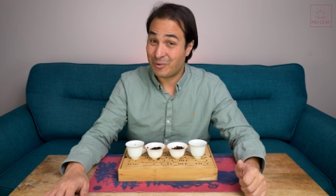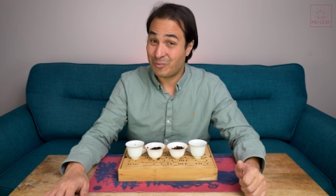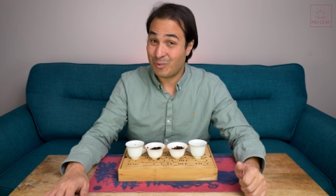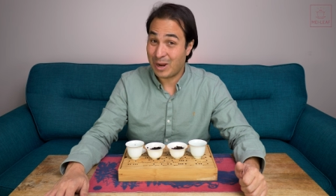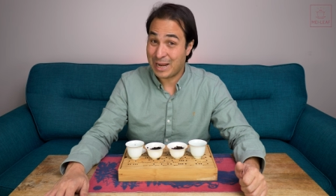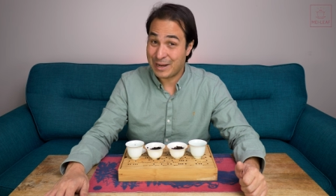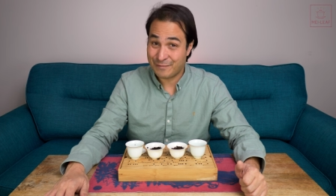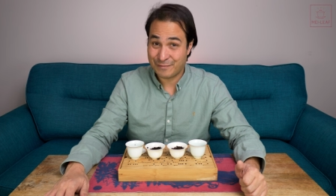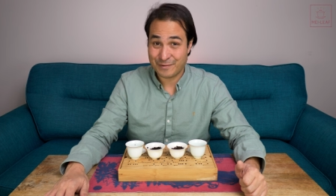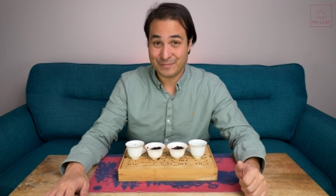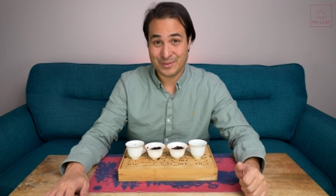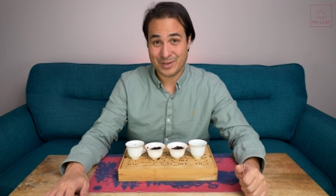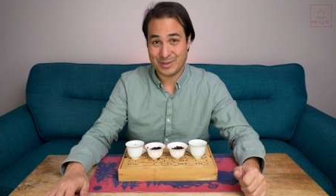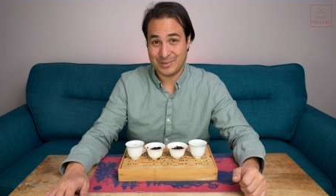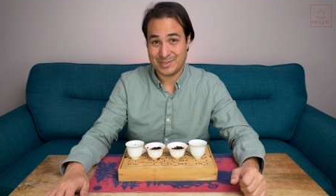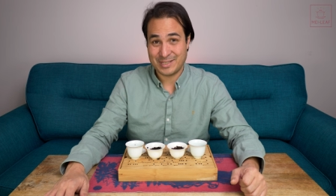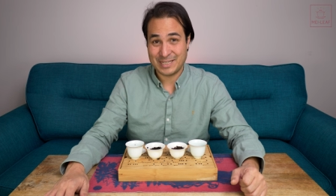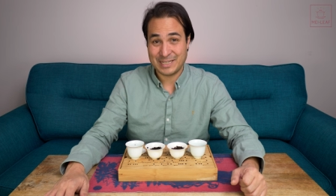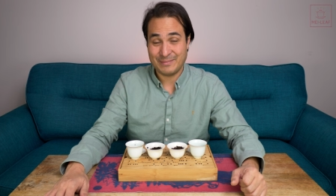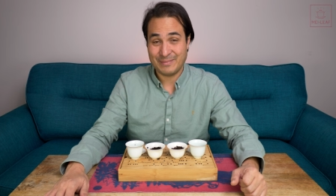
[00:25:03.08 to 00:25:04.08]
away from
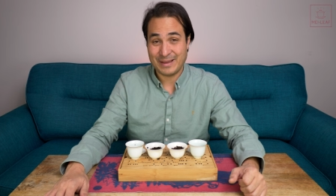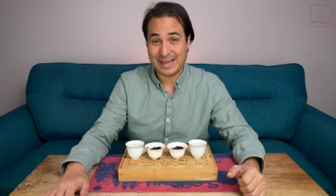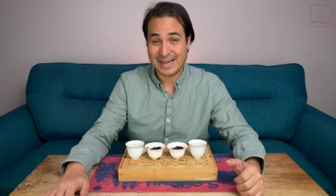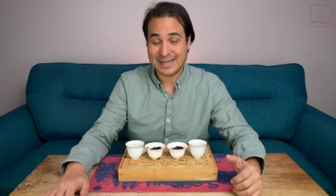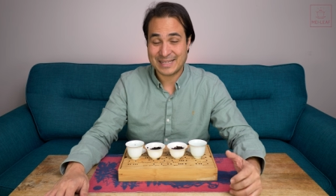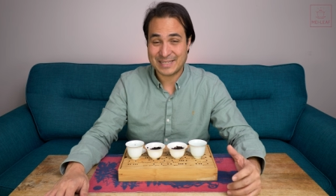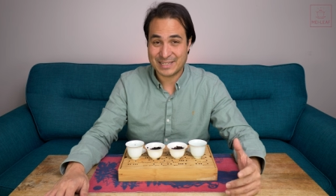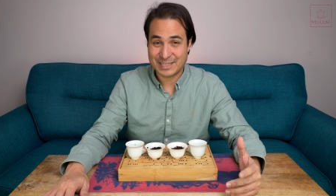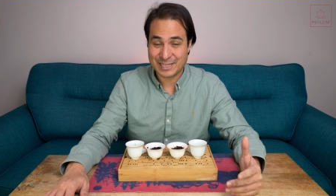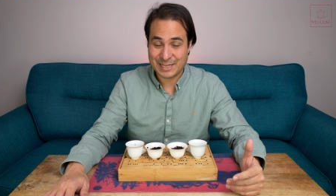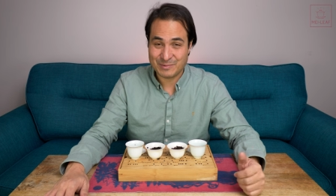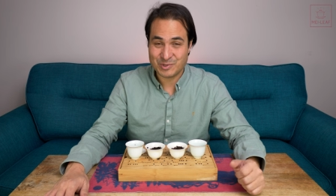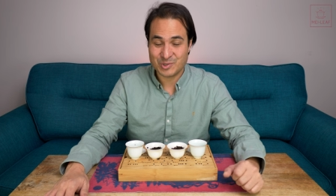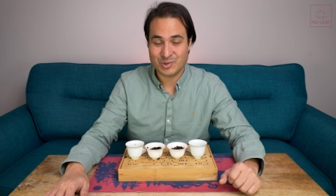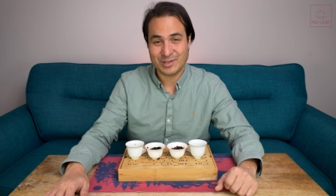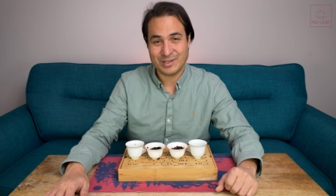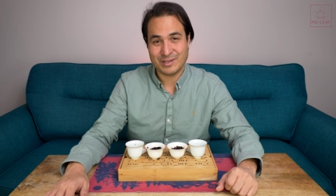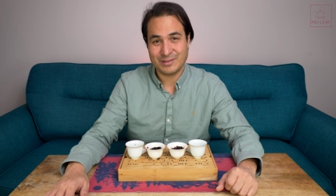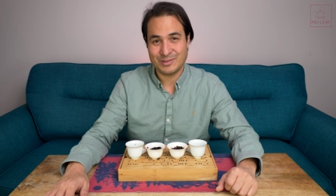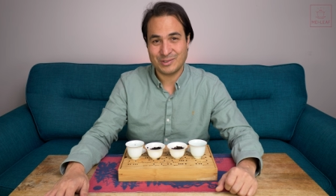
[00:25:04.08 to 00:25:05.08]
those tea bags, keep
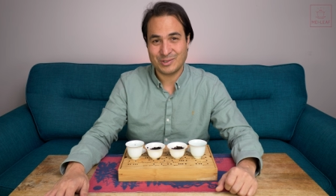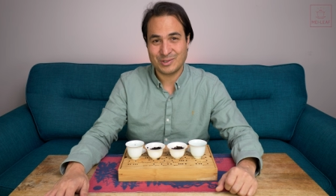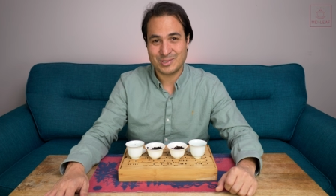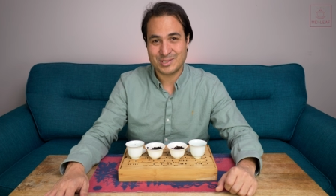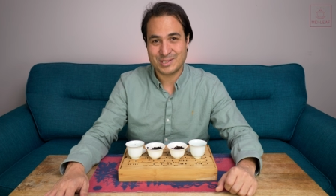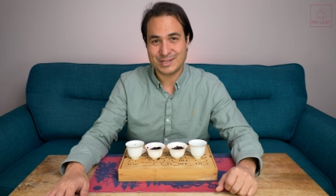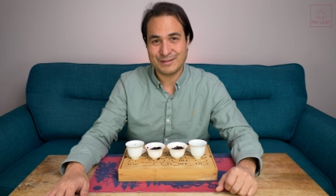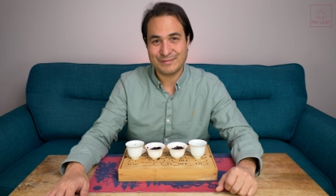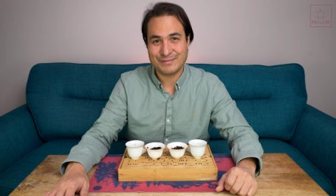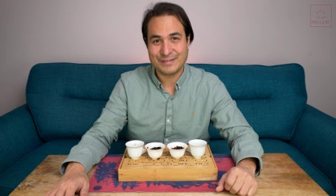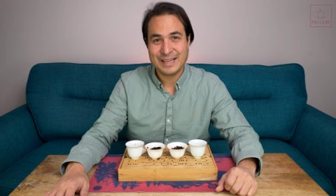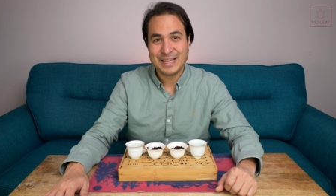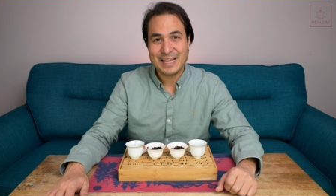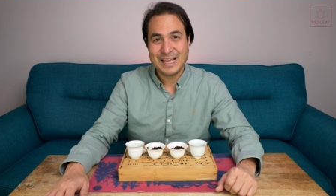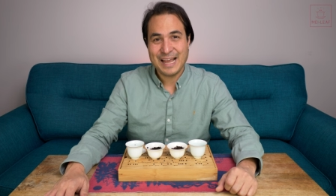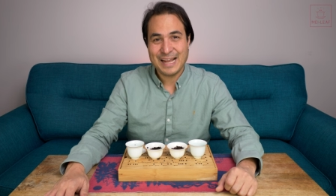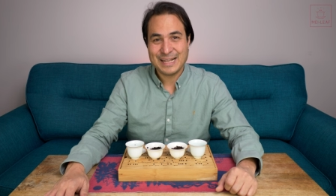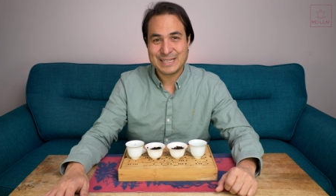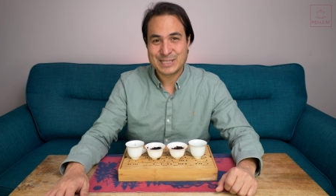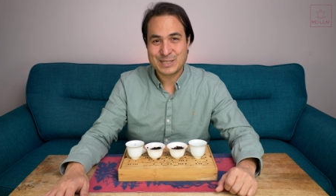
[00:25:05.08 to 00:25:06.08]
drinking the good stuff,
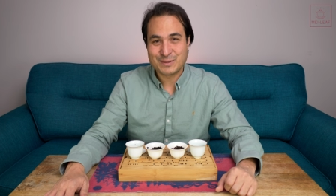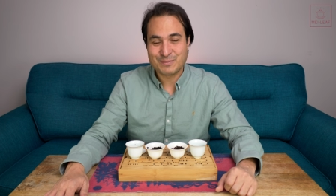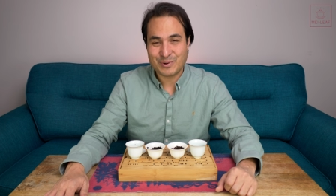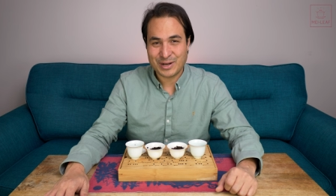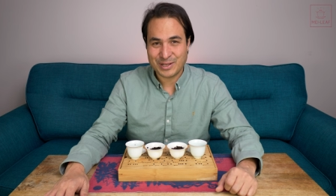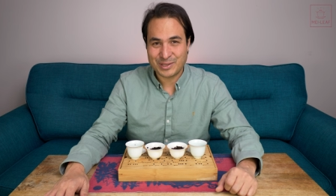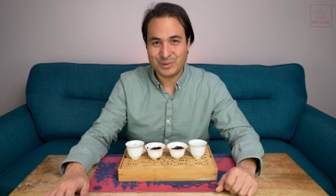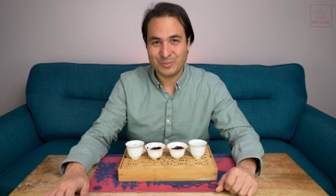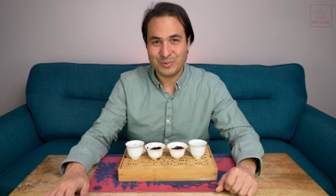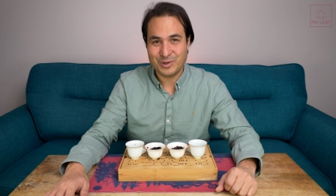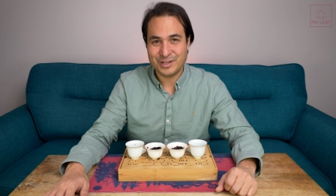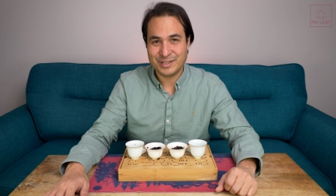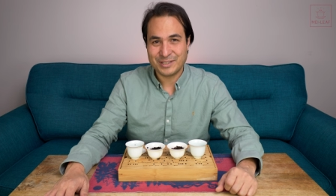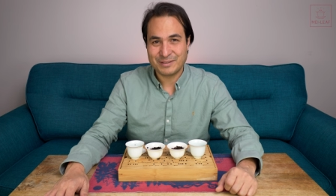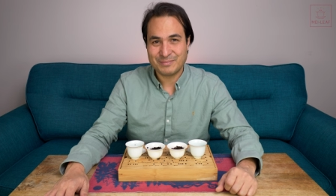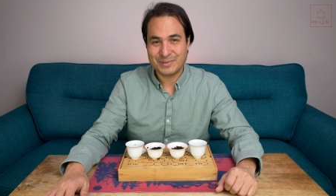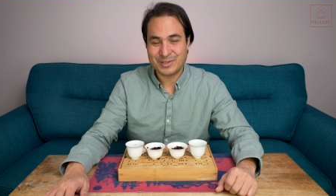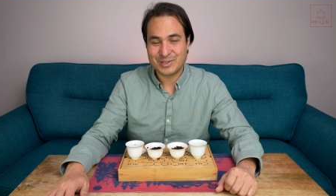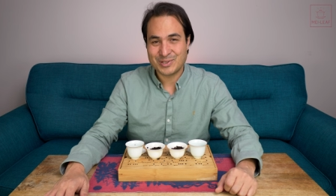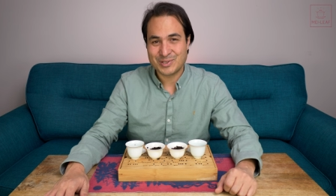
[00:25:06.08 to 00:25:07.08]
and spread the
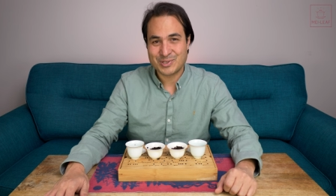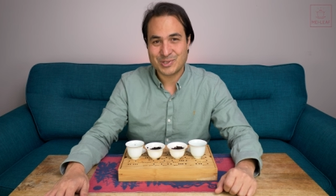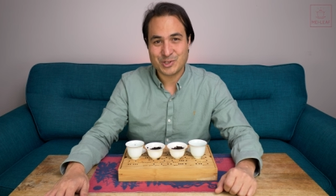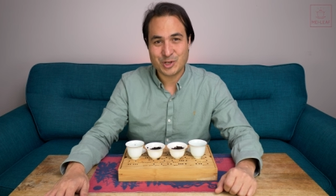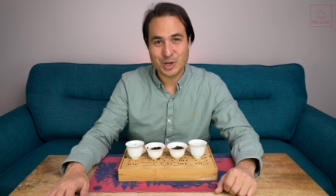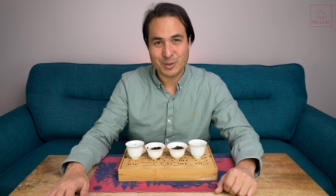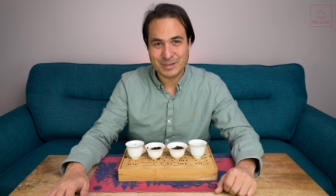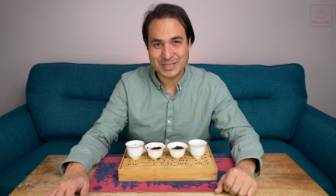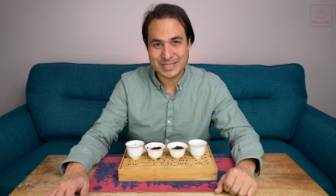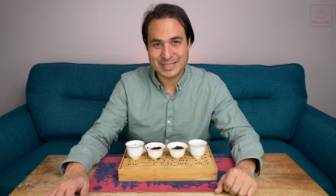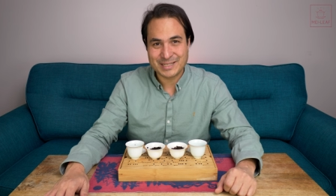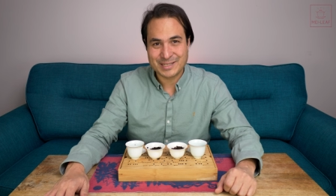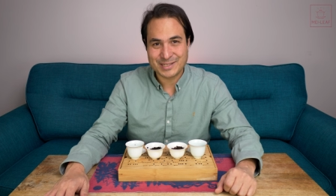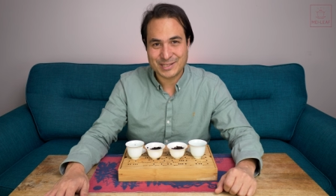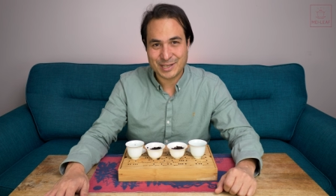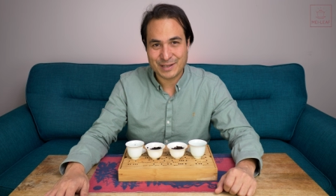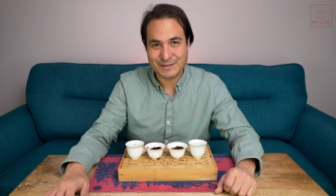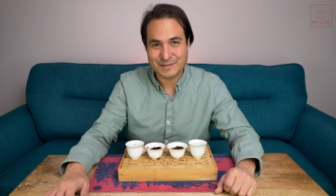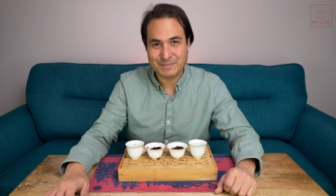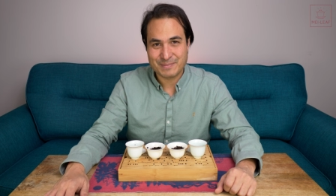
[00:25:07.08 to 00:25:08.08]
word because nobody
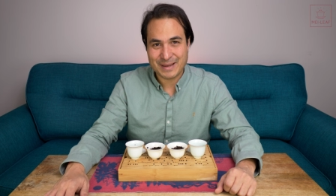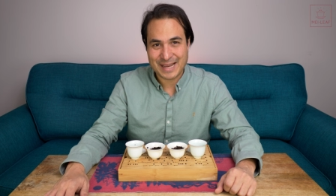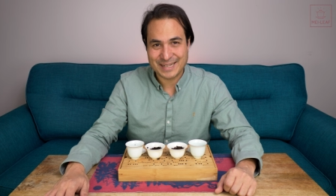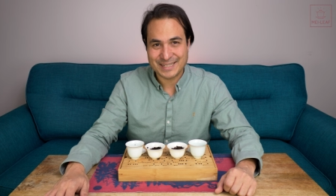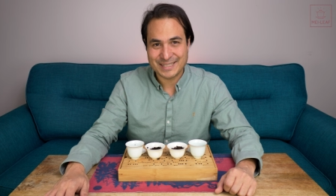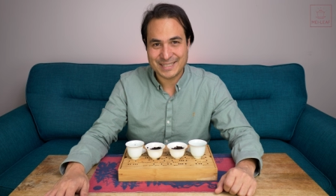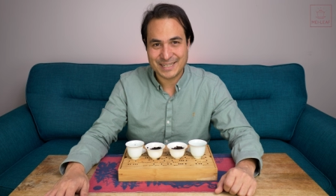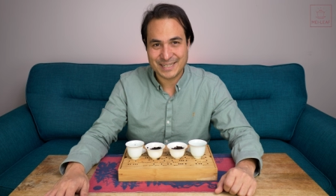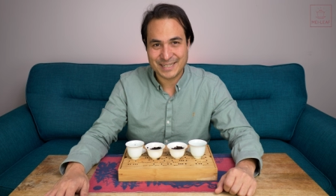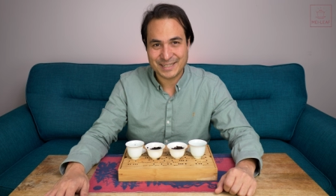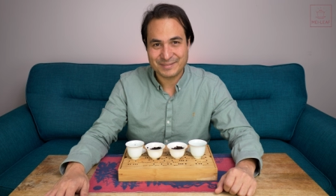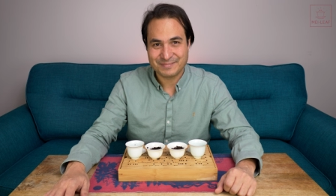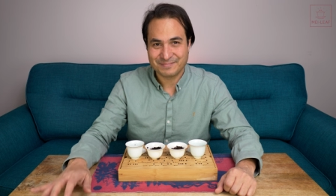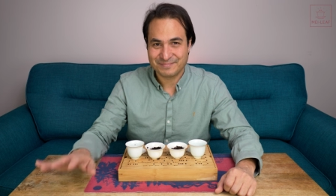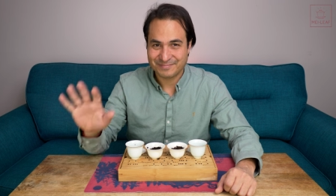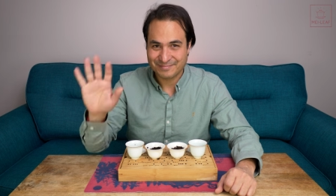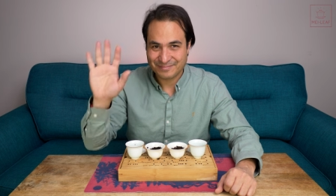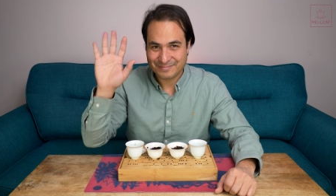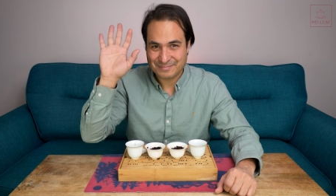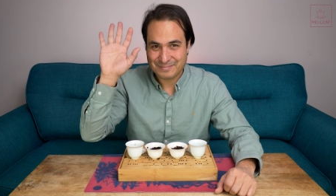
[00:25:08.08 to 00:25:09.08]
deserves bad tea.
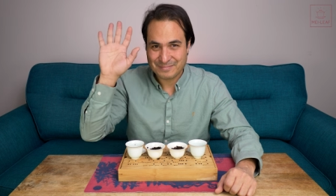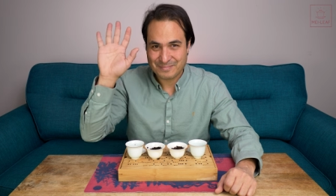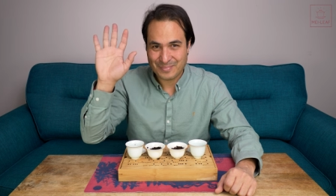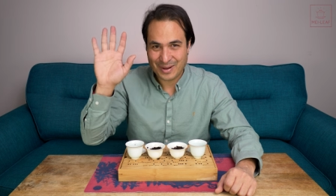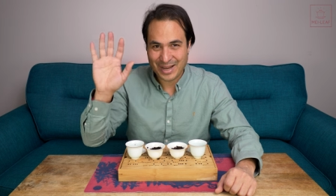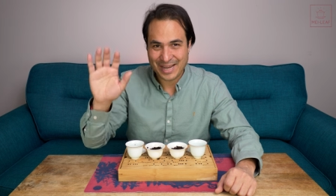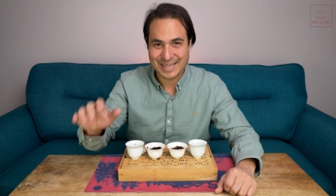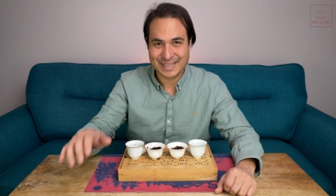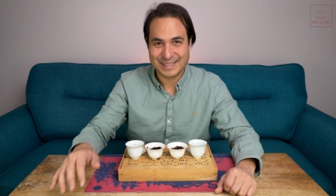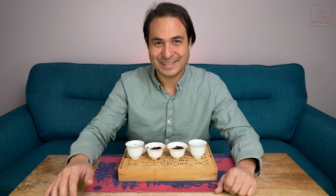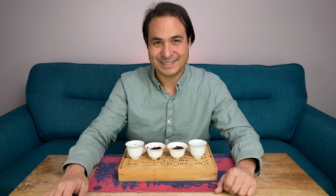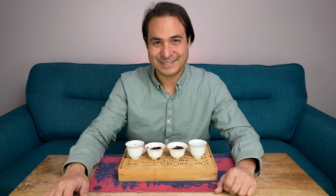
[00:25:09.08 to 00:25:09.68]
Bye.